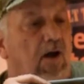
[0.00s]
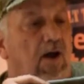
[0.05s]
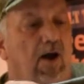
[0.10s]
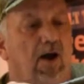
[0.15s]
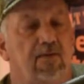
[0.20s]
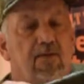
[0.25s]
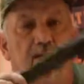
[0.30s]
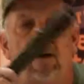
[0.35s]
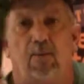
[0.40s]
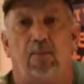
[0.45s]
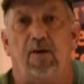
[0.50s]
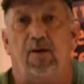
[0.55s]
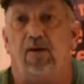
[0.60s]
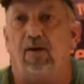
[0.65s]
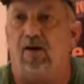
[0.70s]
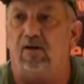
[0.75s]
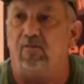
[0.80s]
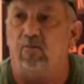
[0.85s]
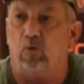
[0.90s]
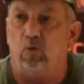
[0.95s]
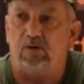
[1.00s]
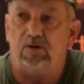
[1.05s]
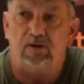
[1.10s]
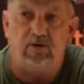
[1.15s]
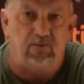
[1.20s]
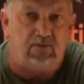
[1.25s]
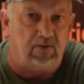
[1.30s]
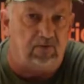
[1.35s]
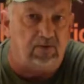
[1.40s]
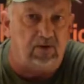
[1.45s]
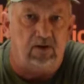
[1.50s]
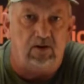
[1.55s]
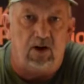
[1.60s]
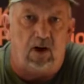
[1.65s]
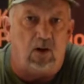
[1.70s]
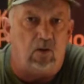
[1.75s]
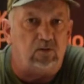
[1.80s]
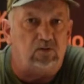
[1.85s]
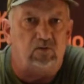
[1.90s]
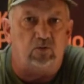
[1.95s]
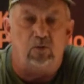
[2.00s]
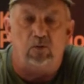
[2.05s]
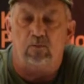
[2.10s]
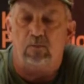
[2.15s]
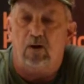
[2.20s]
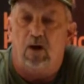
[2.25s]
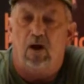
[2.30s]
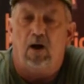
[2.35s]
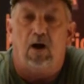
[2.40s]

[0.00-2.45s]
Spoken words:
I think I paid like $14-15 for them.